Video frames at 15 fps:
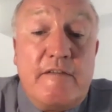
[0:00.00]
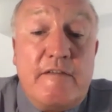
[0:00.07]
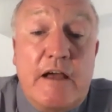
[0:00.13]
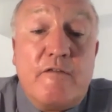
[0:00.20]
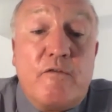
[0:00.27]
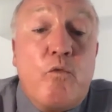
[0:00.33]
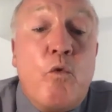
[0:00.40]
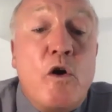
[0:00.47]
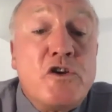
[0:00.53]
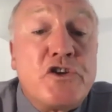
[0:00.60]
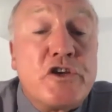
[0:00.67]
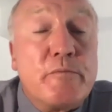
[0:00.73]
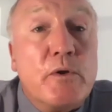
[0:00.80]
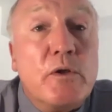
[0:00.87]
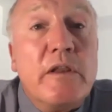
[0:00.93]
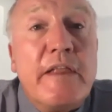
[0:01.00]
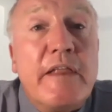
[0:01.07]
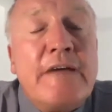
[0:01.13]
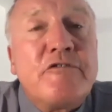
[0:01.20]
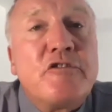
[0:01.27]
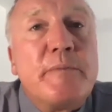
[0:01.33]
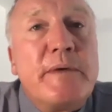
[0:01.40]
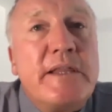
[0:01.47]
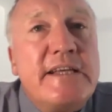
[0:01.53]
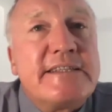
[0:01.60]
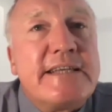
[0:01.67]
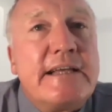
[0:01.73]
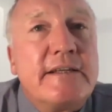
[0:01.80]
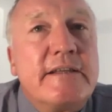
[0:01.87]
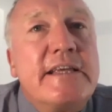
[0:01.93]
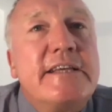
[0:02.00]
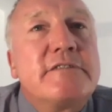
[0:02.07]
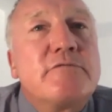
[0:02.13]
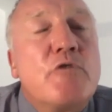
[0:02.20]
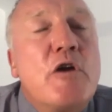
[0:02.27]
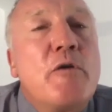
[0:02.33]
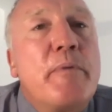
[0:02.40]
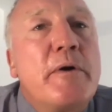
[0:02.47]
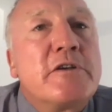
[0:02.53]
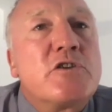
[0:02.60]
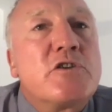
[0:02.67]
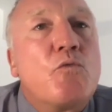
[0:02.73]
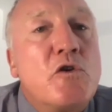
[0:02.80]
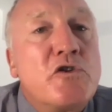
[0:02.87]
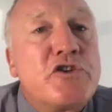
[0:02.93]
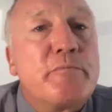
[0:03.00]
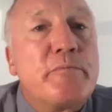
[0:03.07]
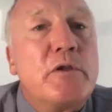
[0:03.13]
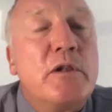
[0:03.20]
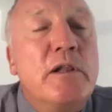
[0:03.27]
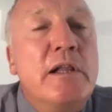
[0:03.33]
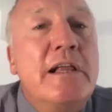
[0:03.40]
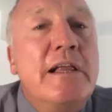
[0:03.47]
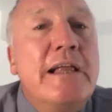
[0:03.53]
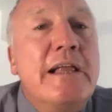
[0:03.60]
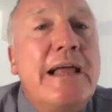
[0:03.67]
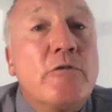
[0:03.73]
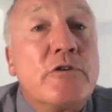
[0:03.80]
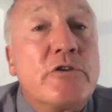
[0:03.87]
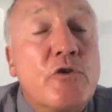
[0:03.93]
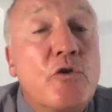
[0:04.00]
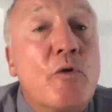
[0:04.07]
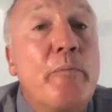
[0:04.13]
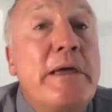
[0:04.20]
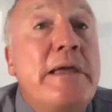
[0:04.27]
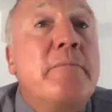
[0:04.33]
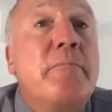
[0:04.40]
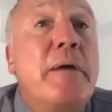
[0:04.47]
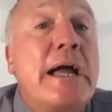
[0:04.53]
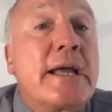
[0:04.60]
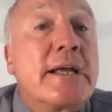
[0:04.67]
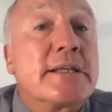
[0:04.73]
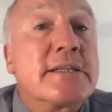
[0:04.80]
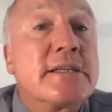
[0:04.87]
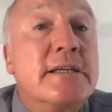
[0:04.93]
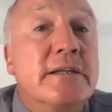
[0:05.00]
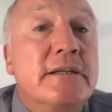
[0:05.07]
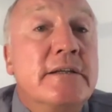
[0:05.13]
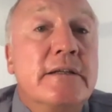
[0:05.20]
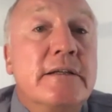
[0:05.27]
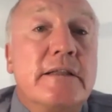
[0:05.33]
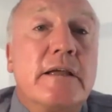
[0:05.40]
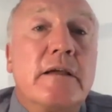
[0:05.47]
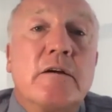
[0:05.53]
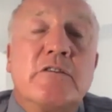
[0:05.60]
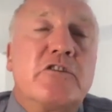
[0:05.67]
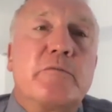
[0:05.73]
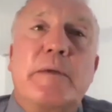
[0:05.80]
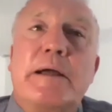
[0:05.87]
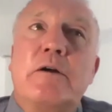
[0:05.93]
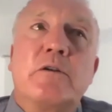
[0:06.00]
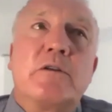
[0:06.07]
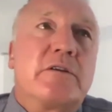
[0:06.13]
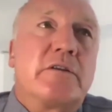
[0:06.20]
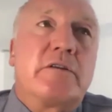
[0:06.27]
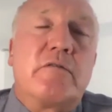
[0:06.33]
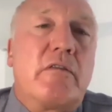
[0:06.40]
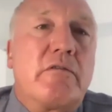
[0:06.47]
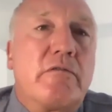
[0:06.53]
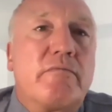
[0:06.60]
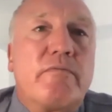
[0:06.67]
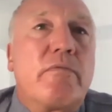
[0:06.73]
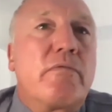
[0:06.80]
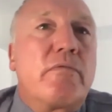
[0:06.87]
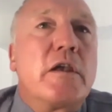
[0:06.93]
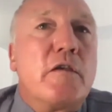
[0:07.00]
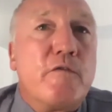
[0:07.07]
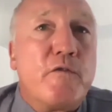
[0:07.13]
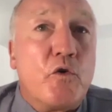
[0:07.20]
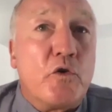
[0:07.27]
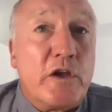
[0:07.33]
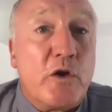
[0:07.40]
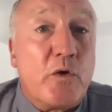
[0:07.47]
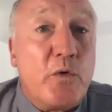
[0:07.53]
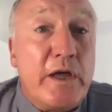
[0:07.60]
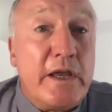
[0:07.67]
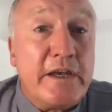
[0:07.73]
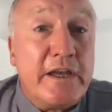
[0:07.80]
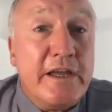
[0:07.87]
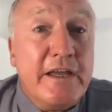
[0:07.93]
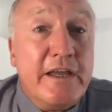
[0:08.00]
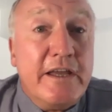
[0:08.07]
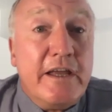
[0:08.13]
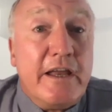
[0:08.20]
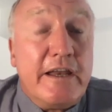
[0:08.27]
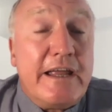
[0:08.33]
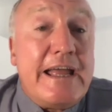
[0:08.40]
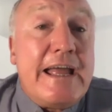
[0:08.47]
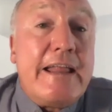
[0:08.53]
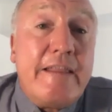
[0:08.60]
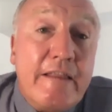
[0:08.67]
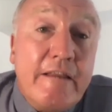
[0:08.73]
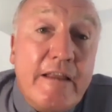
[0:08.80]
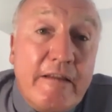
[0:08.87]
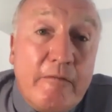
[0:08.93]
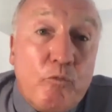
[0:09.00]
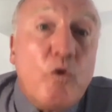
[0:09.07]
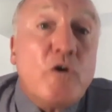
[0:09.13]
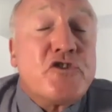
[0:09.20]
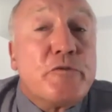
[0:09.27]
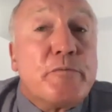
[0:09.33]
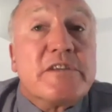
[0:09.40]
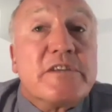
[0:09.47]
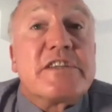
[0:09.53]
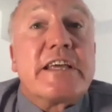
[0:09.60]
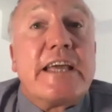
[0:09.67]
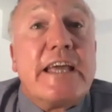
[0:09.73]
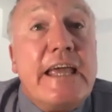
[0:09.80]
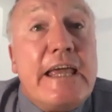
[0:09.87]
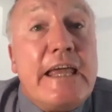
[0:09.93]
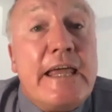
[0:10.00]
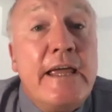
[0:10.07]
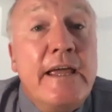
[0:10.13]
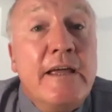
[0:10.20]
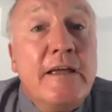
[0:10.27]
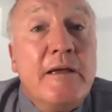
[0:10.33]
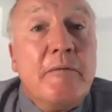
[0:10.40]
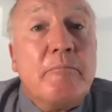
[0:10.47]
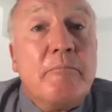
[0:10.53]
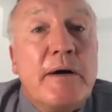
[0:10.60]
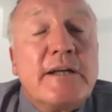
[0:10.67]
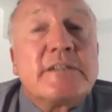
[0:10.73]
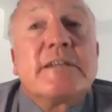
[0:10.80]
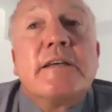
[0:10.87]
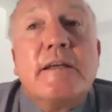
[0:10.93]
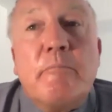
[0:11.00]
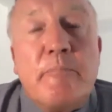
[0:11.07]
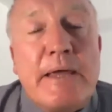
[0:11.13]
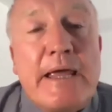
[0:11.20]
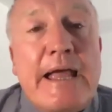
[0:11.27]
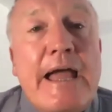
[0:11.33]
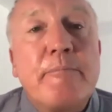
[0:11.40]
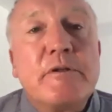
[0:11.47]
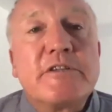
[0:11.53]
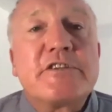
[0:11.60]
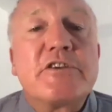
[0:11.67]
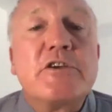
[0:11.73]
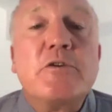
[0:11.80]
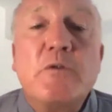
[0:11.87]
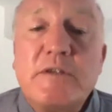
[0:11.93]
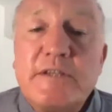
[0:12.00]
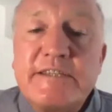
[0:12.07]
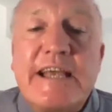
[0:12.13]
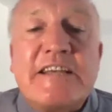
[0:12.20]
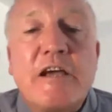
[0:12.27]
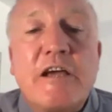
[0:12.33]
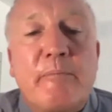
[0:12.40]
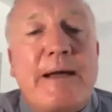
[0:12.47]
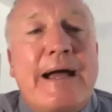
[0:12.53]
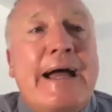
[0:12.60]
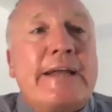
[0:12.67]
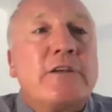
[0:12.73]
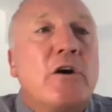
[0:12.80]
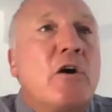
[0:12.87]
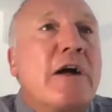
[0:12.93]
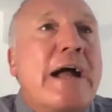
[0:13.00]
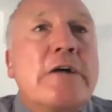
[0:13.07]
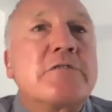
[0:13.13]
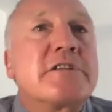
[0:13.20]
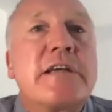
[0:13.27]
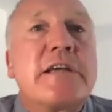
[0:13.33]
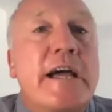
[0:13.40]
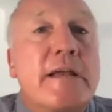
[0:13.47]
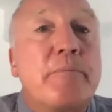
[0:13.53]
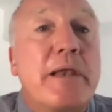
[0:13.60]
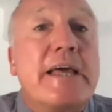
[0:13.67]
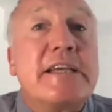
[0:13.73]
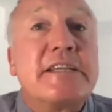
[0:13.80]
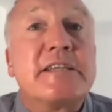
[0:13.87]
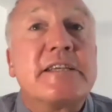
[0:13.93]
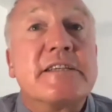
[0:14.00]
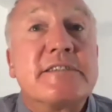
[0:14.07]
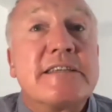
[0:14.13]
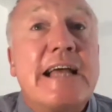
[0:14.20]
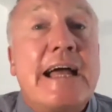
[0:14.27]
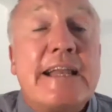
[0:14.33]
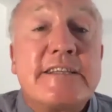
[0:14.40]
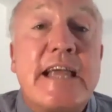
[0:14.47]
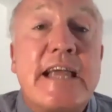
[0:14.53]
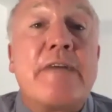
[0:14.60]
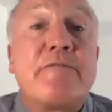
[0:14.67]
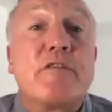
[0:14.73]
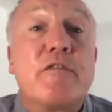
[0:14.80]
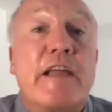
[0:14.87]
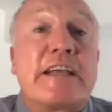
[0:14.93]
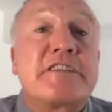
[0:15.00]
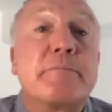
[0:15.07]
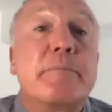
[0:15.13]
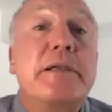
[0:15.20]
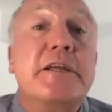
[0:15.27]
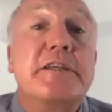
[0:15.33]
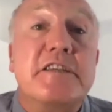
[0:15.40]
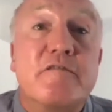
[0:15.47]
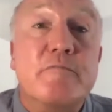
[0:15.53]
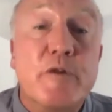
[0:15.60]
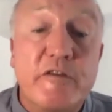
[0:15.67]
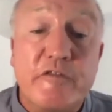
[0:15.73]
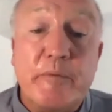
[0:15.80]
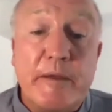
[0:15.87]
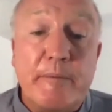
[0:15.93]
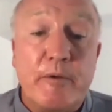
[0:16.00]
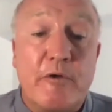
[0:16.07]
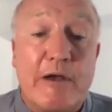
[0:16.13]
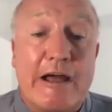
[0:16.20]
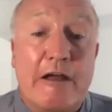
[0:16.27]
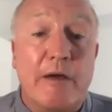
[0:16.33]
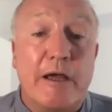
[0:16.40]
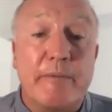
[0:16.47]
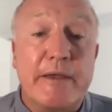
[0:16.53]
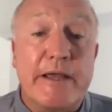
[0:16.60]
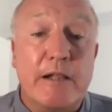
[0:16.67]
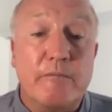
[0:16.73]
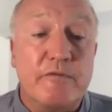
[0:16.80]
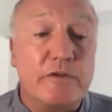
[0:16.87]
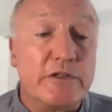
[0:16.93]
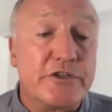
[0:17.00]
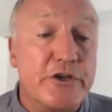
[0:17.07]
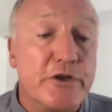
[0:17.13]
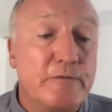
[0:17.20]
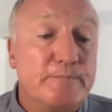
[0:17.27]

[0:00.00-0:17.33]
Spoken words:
washable. They have to be these robust washable outdoor bean bags. They cost about 30, 40 quid. And again, washable's the key, but being able to set up ad hoc outside places and to have the flexibility of moving people around might be helpful too.